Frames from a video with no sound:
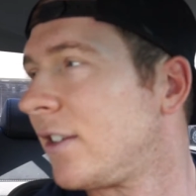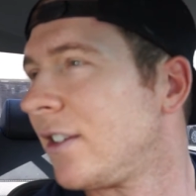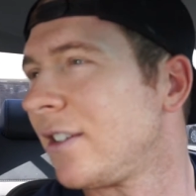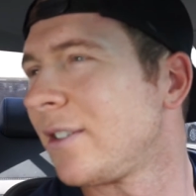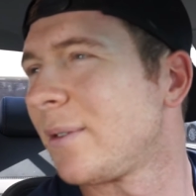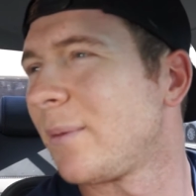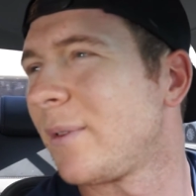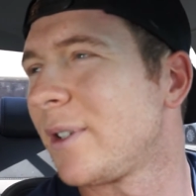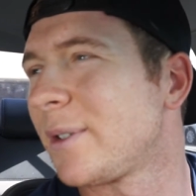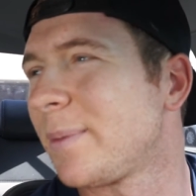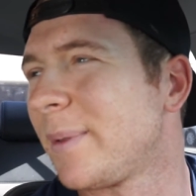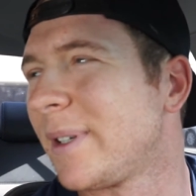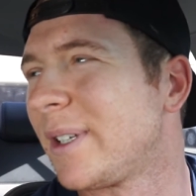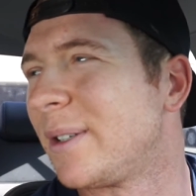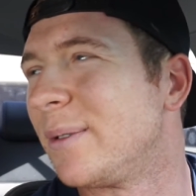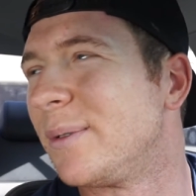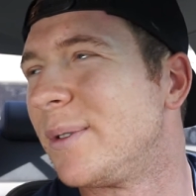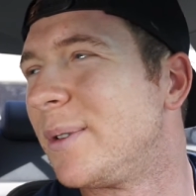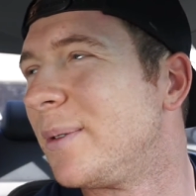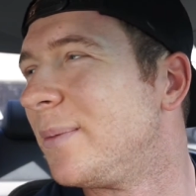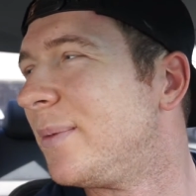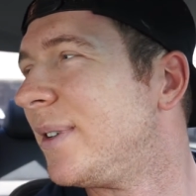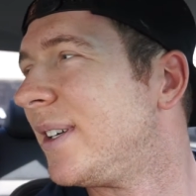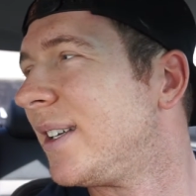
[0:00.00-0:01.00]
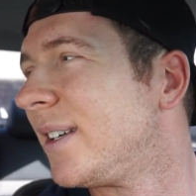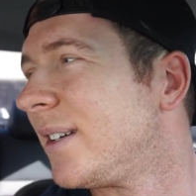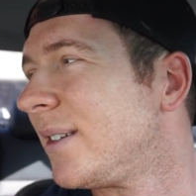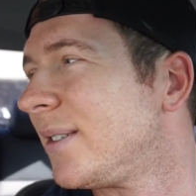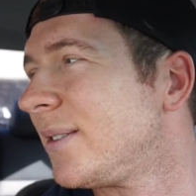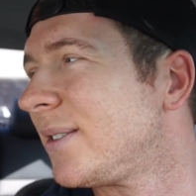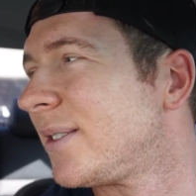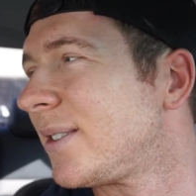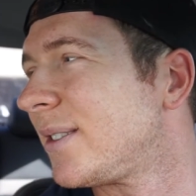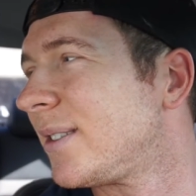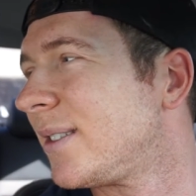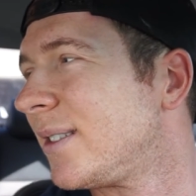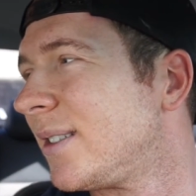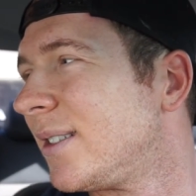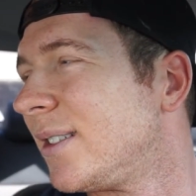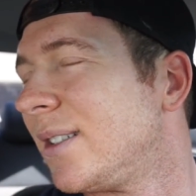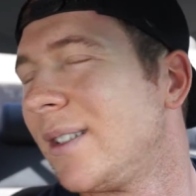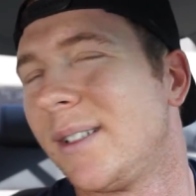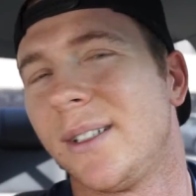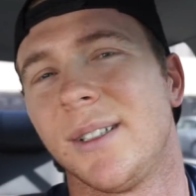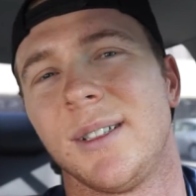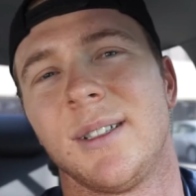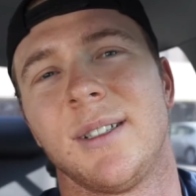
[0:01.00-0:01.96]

She doesn't watch my YouTube videos.